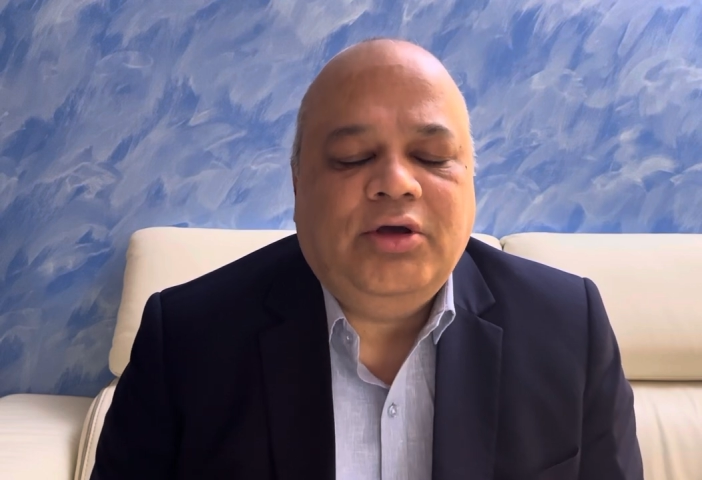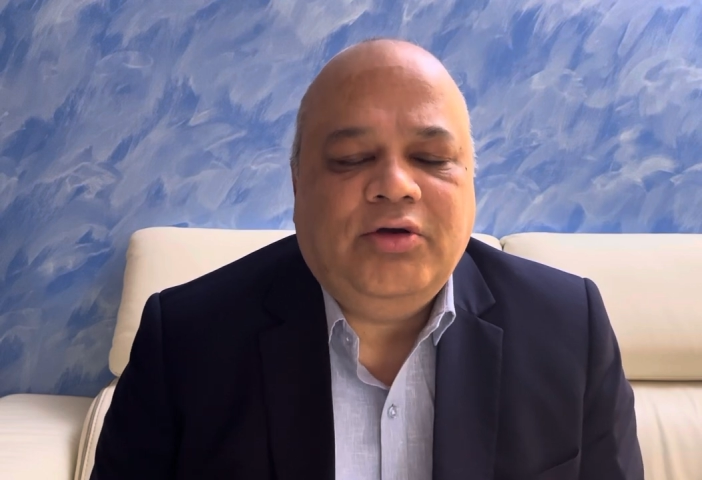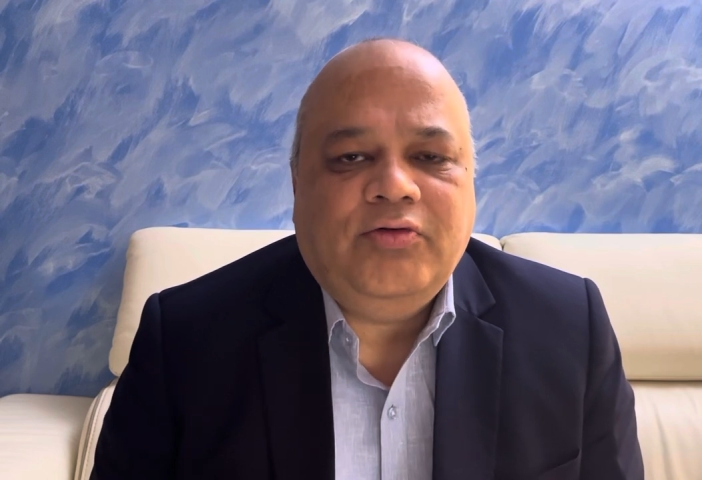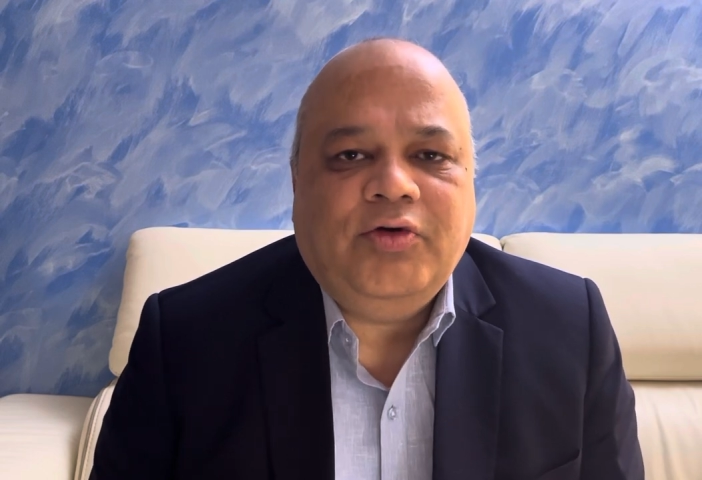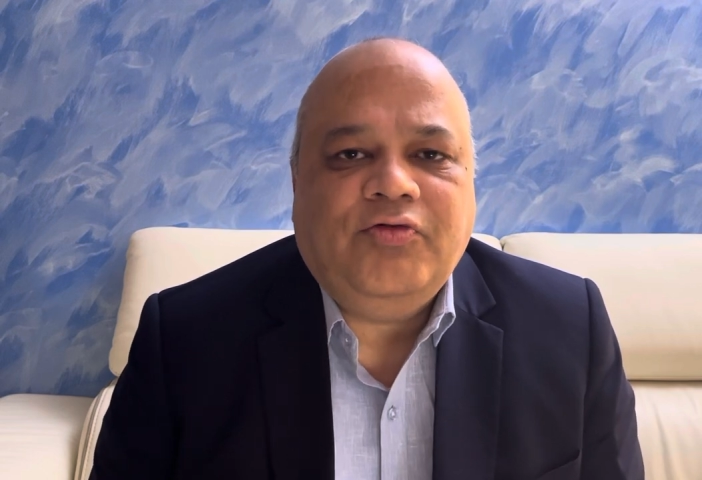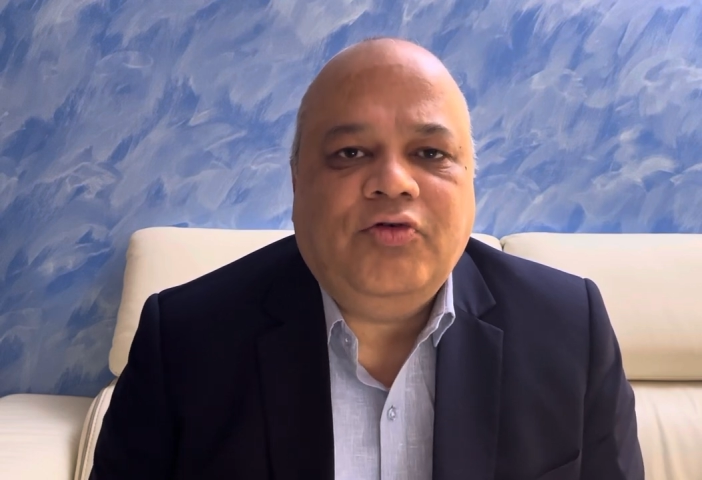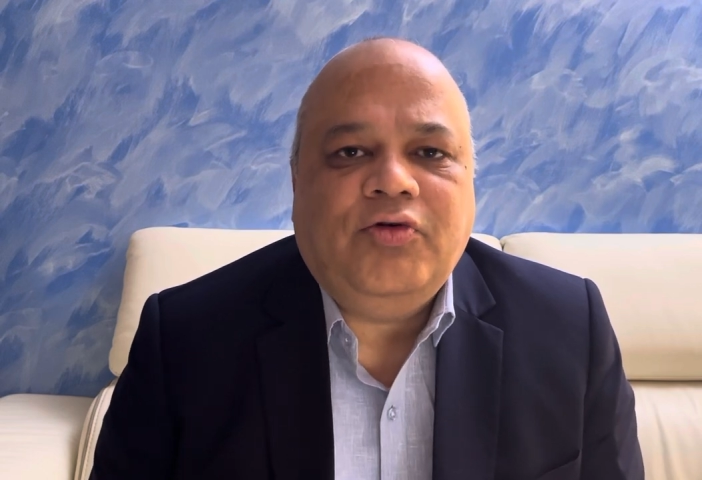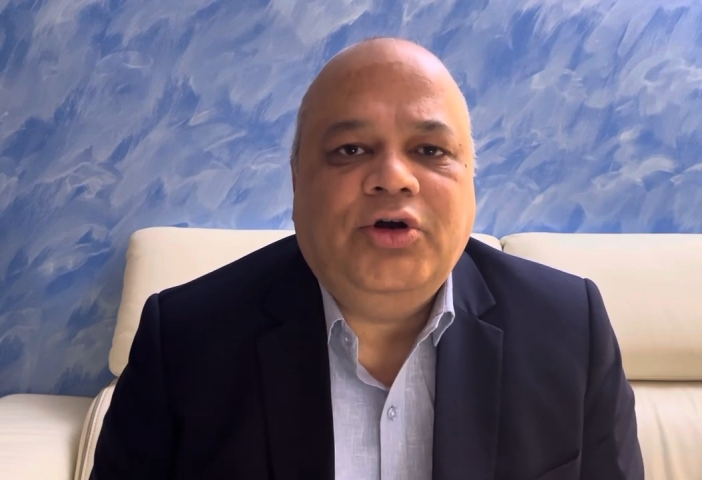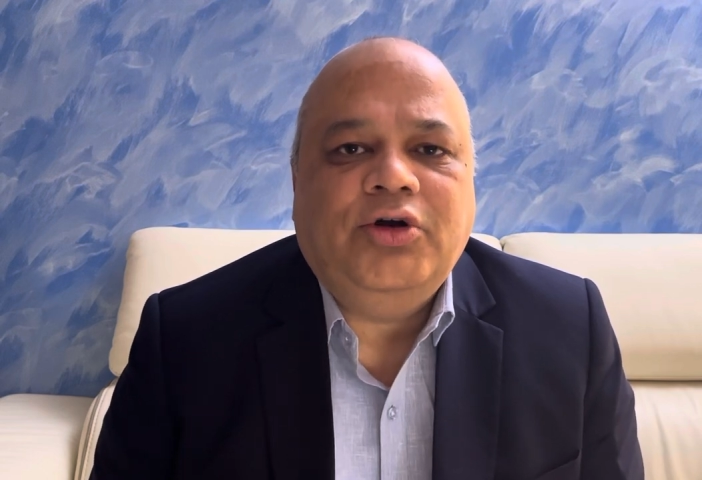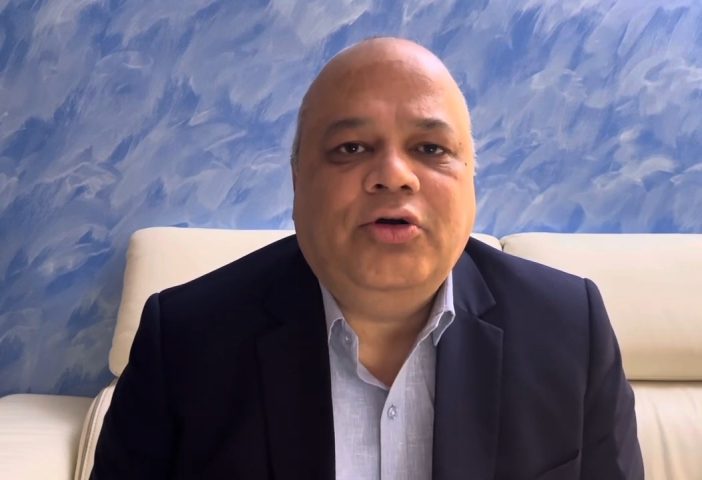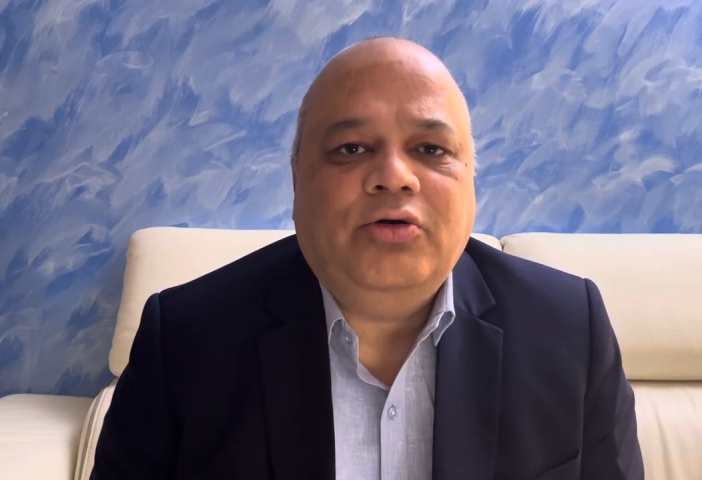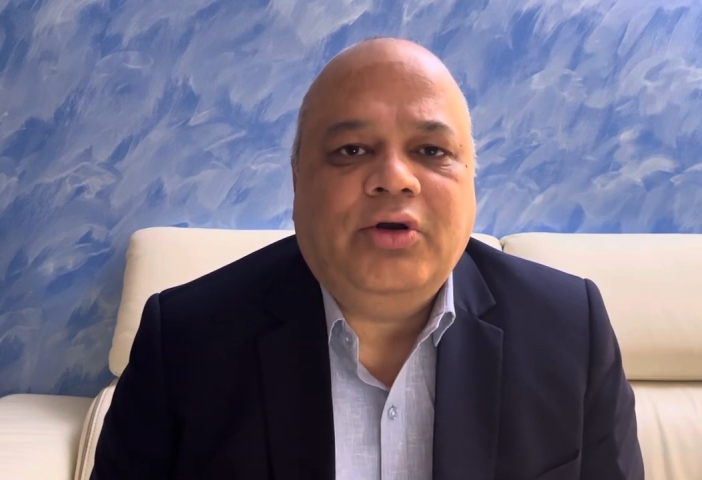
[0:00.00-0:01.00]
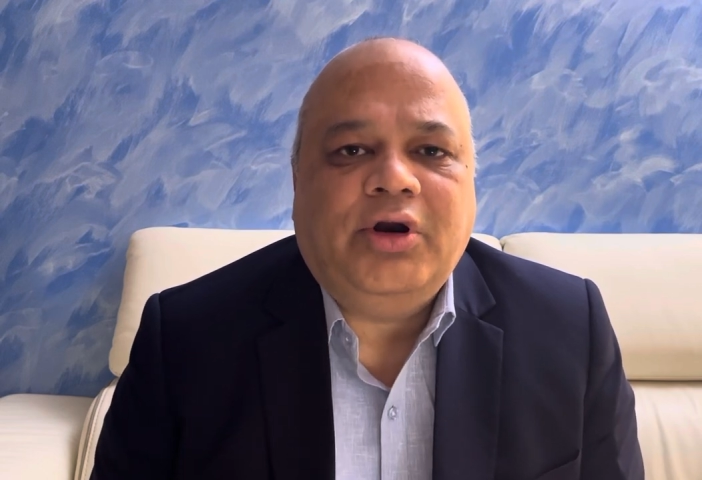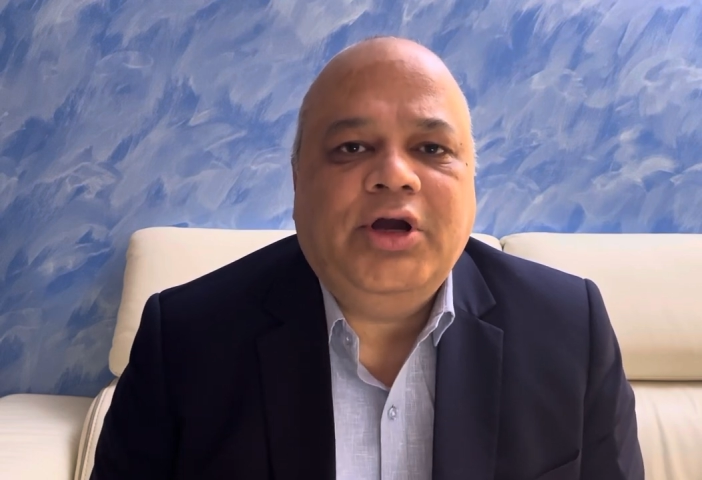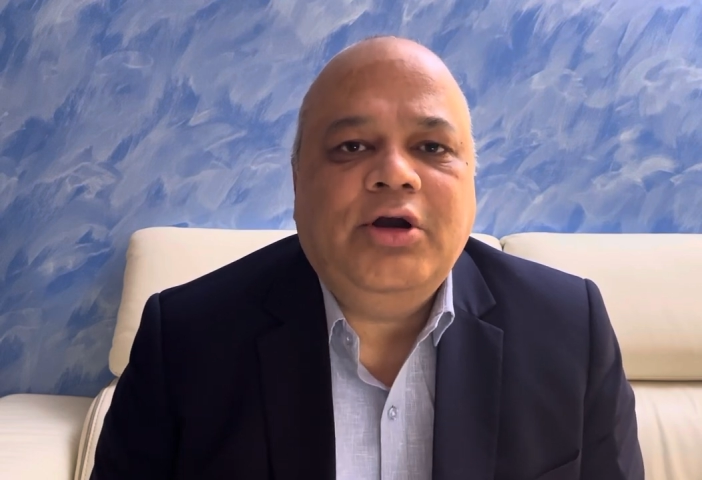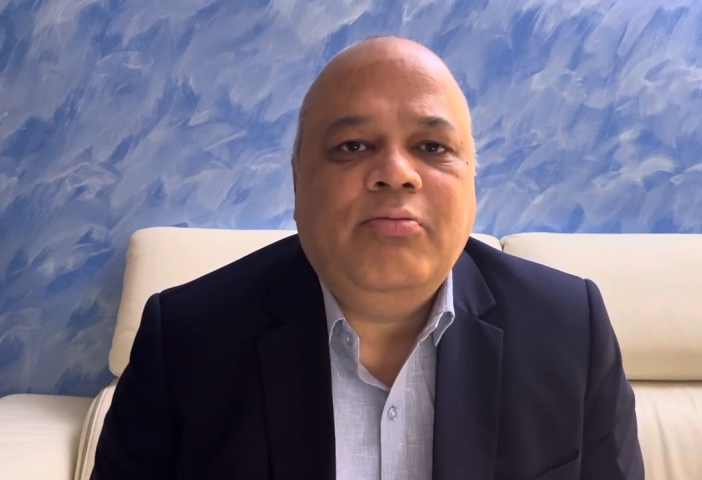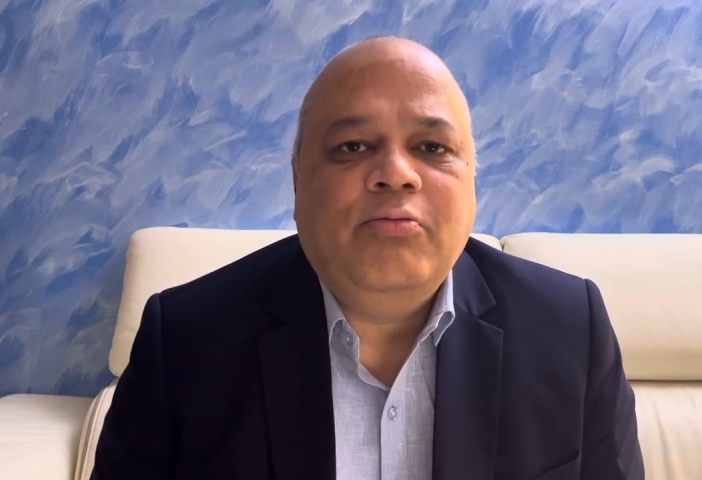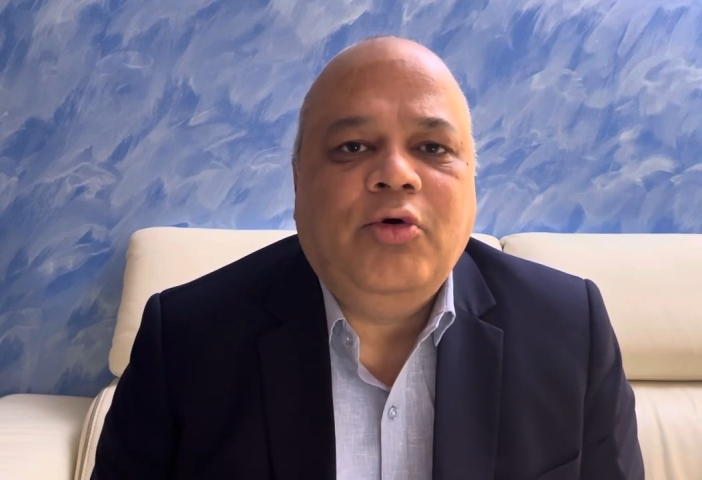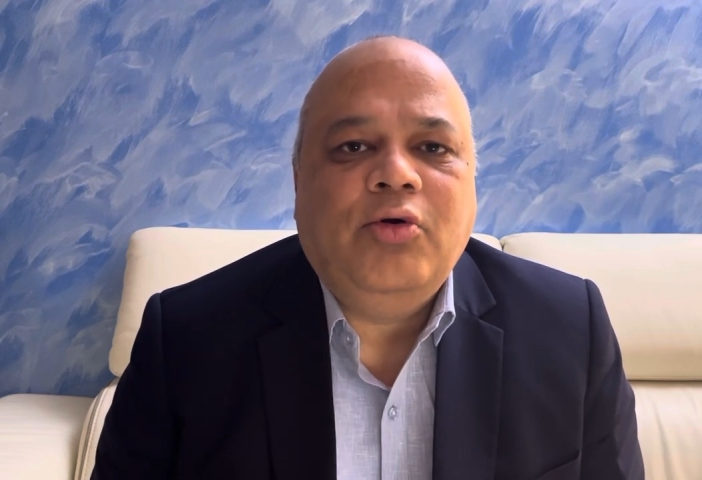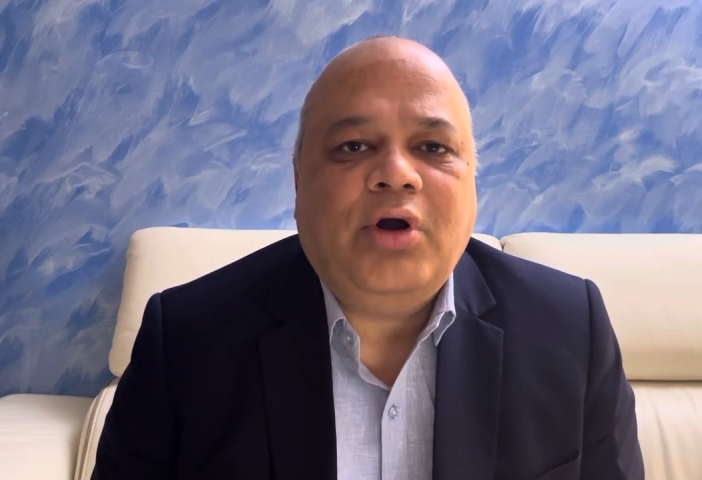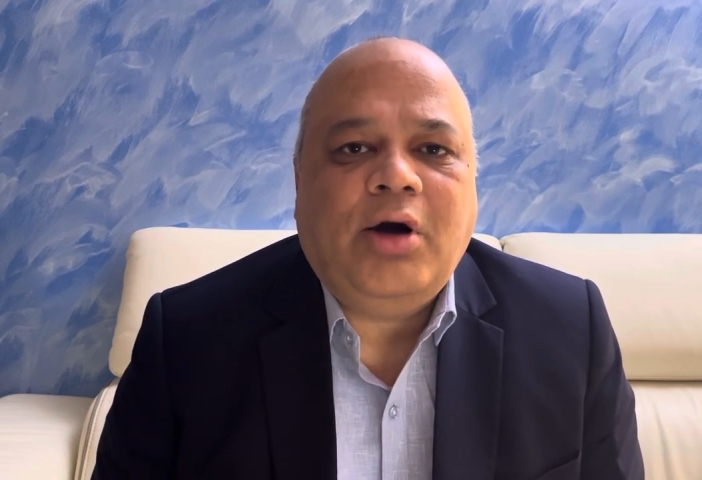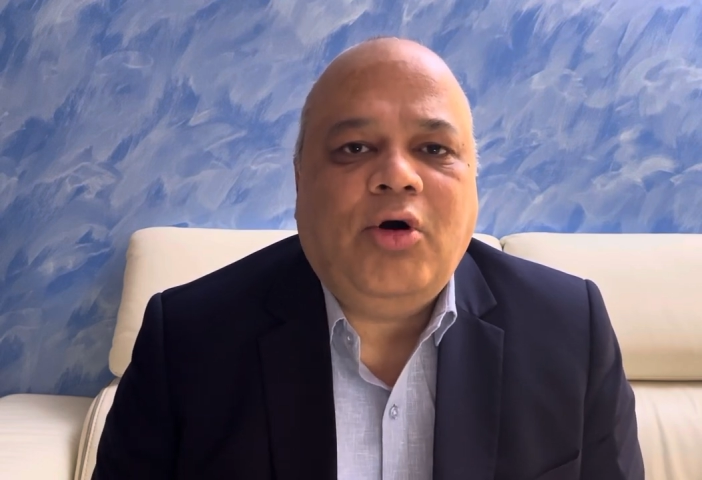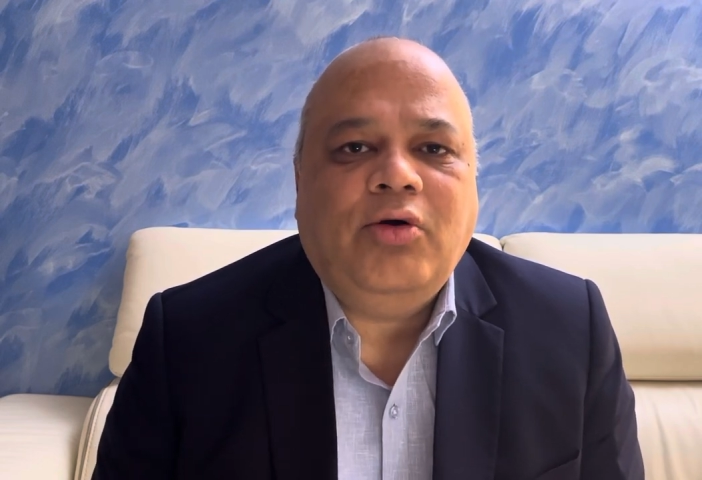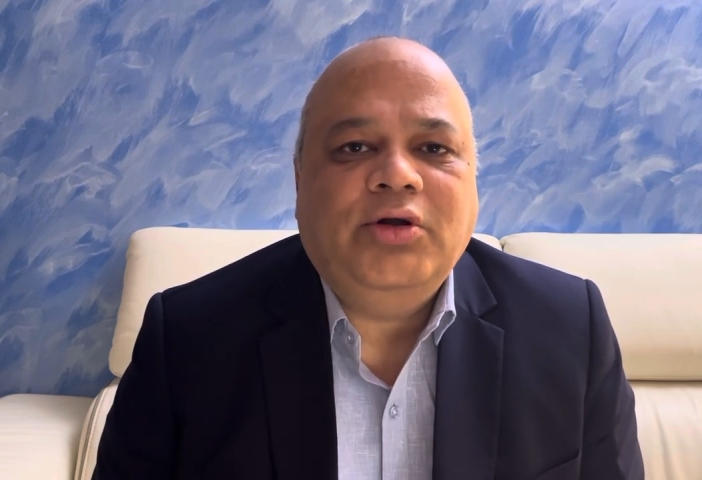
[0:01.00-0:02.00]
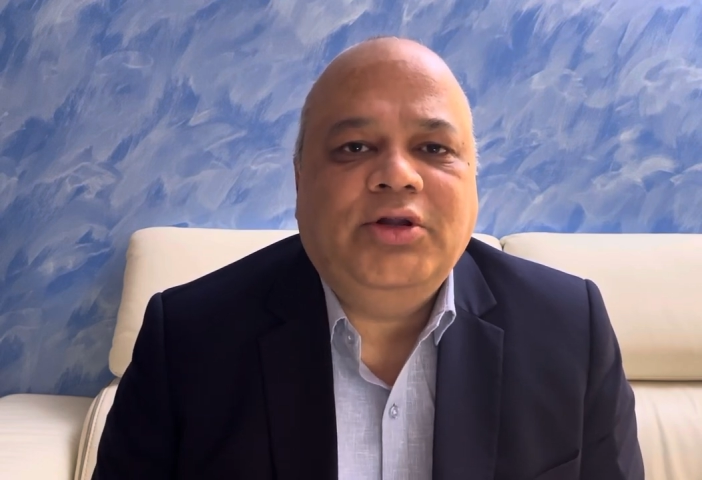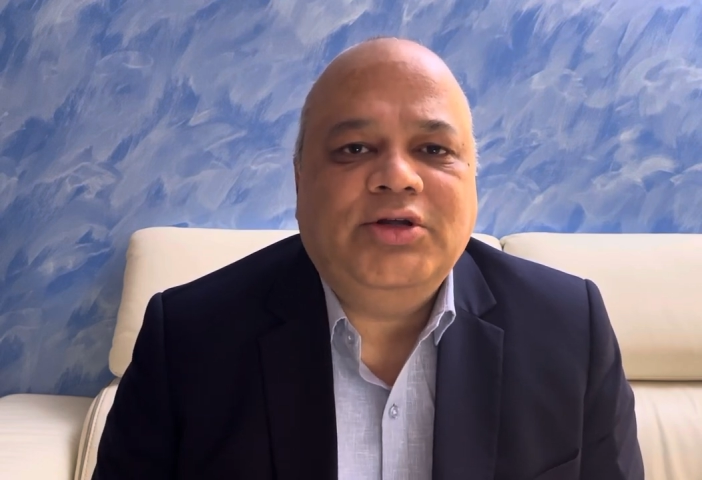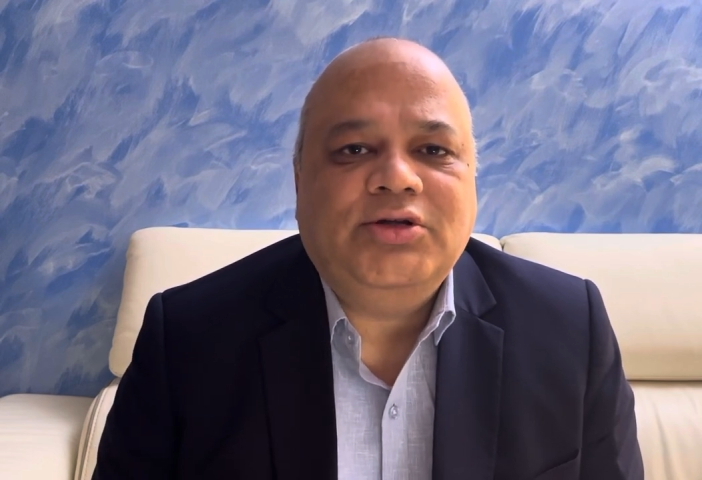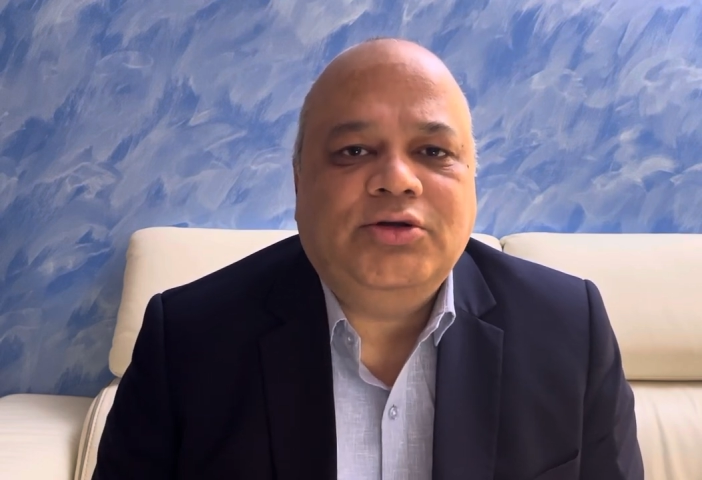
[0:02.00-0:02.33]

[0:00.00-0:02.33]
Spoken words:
If you wanted to read more about this,